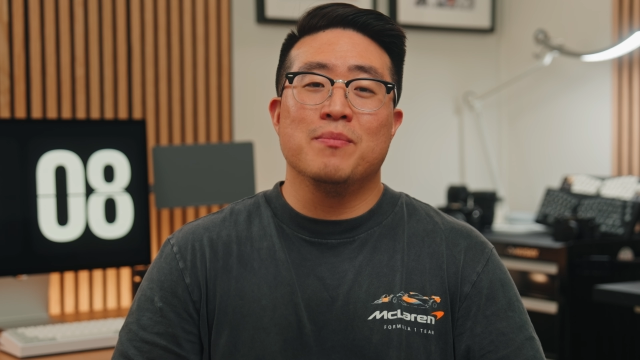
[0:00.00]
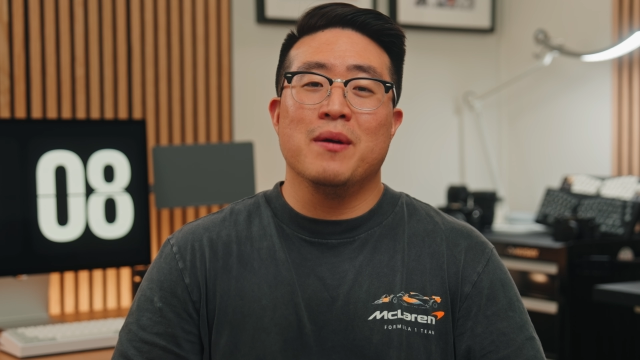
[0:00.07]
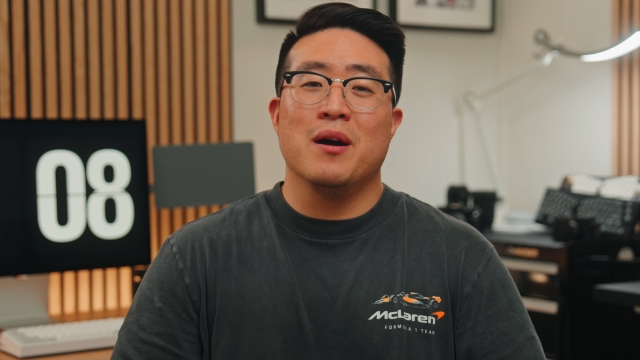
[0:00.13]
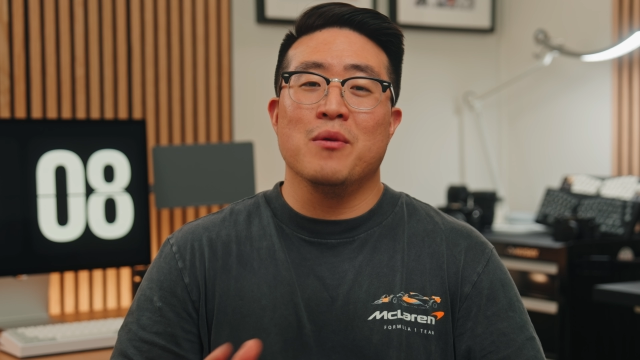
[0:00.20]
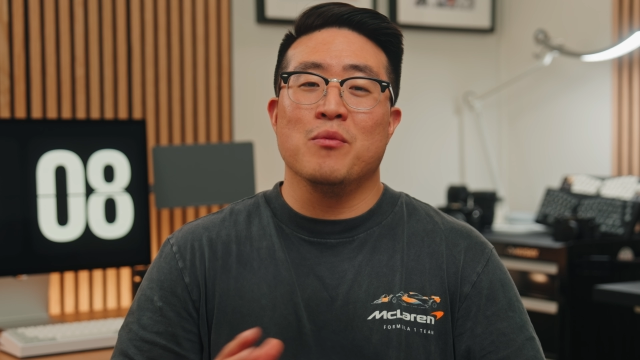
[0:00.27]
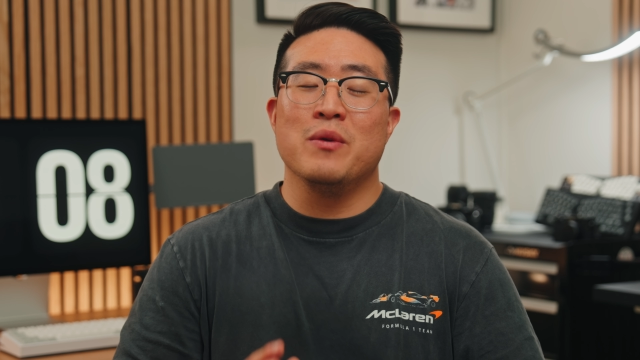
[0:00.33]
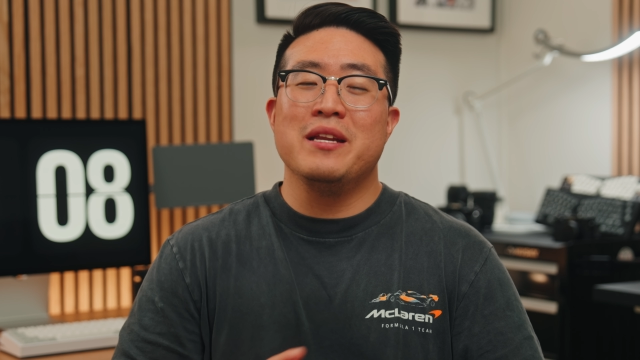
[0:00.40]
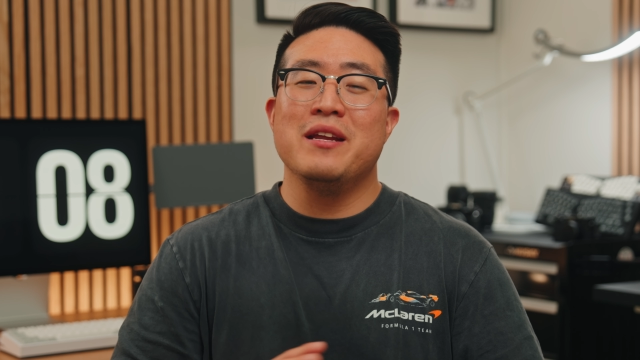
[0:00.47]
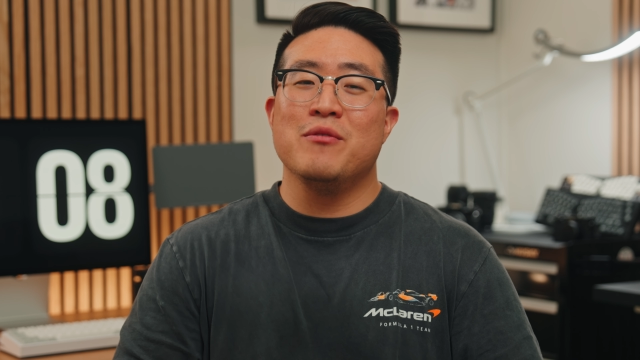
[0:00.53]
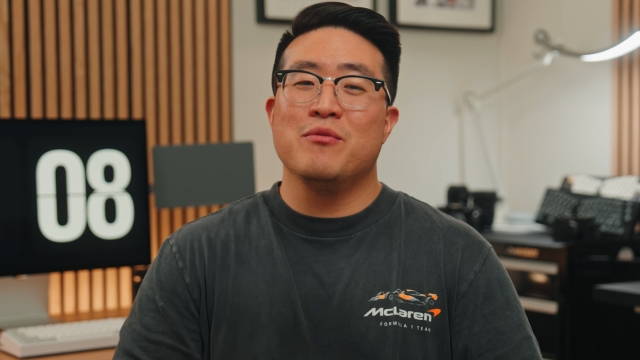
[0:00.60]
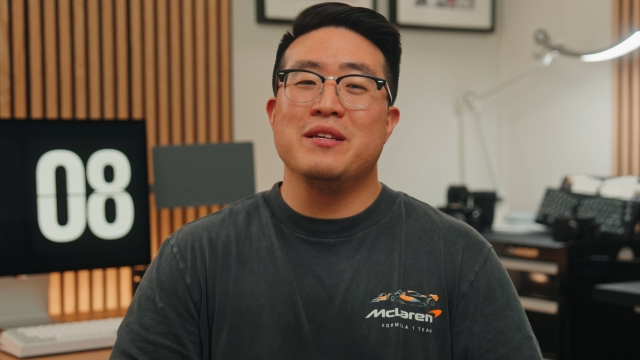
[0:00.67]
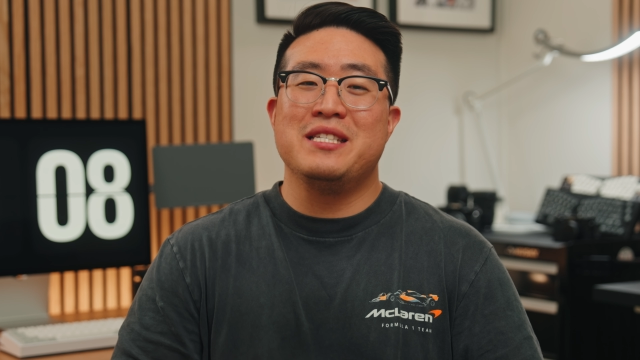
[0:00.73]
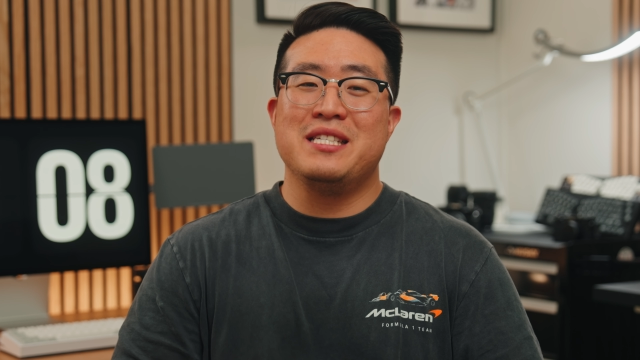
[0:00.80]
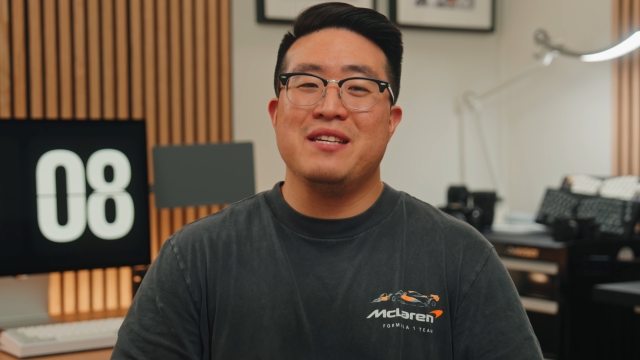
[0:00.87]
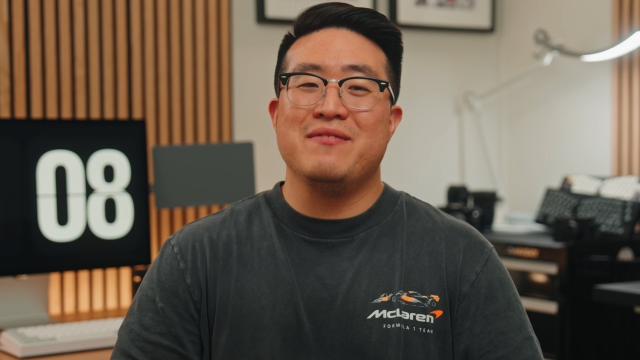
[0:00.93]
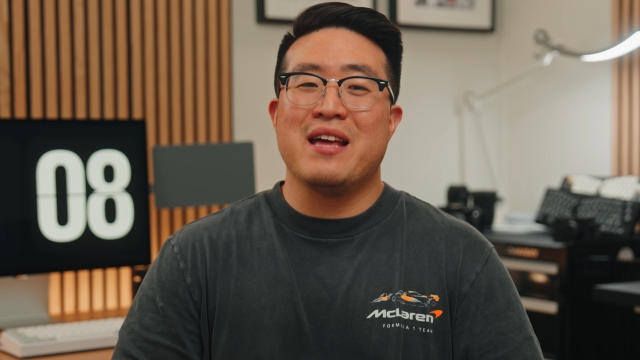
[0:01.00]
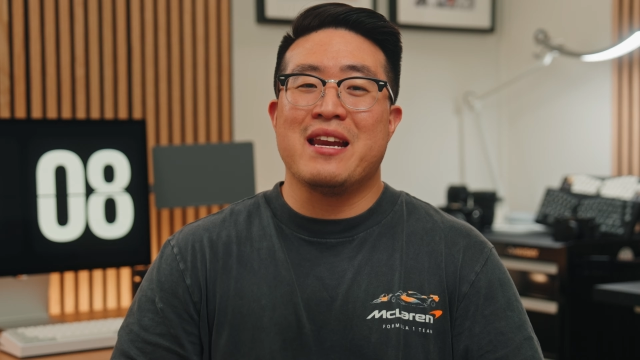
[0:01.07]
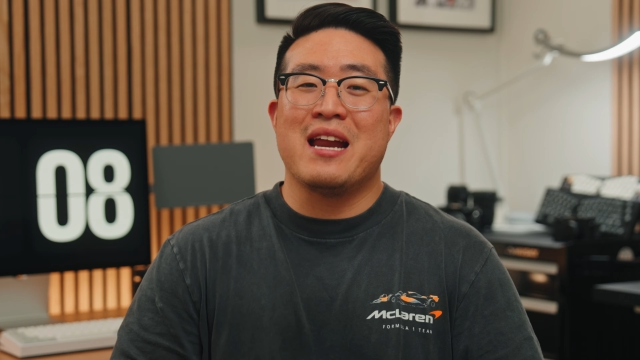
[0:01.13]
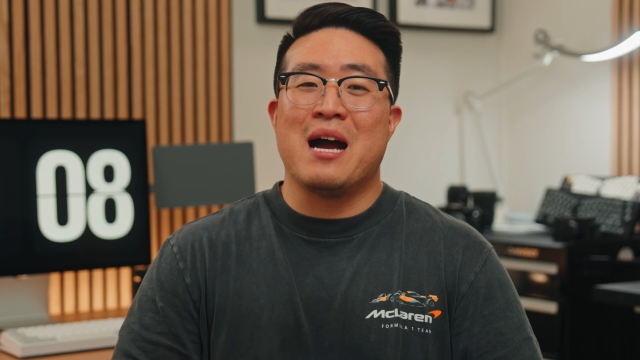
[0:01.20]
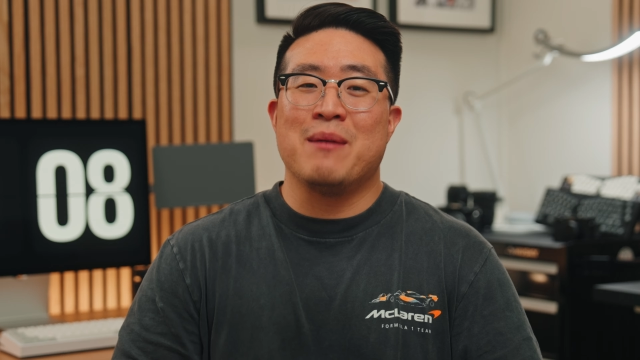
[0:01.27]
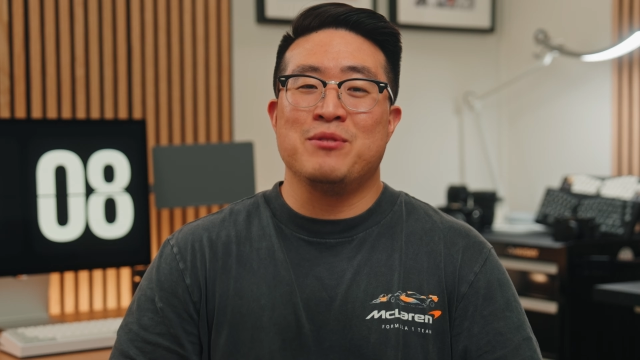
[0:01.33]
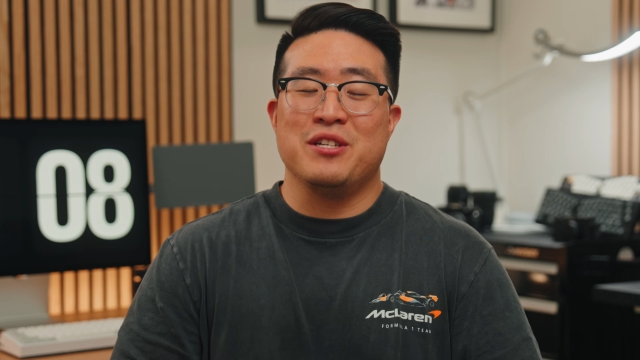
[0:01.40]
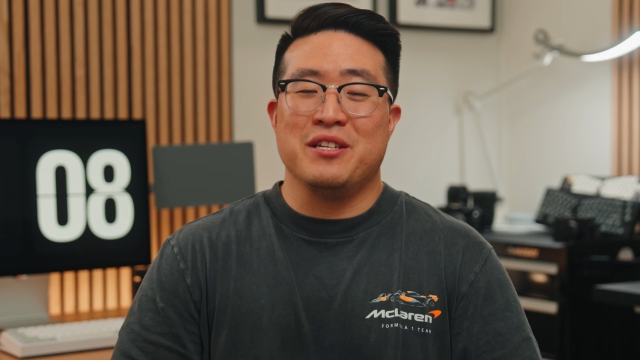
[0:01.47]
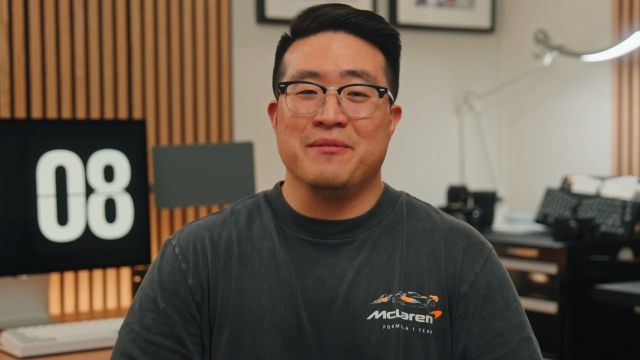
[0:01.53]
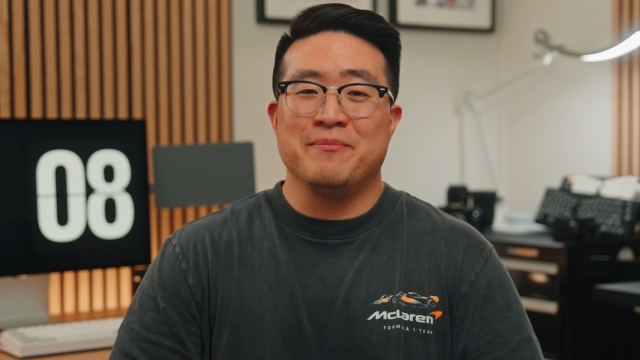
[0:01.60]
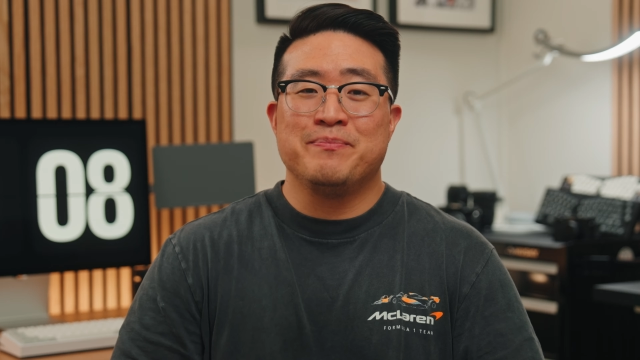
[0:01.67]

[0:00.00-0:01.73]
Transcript: but we didn't receive that option.